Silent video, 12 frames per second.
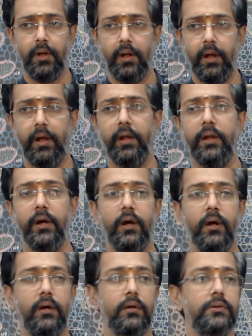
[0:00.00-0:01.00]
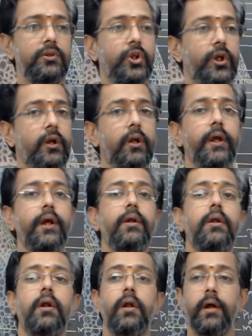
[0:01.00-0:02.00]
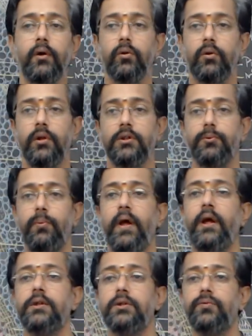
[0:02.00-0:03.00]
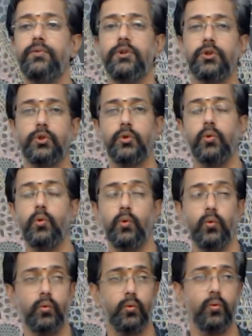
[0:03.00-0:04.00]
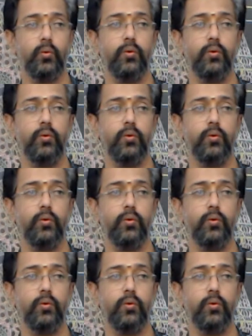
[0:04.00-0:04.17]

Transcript: And generally, the dicotyledonous plants show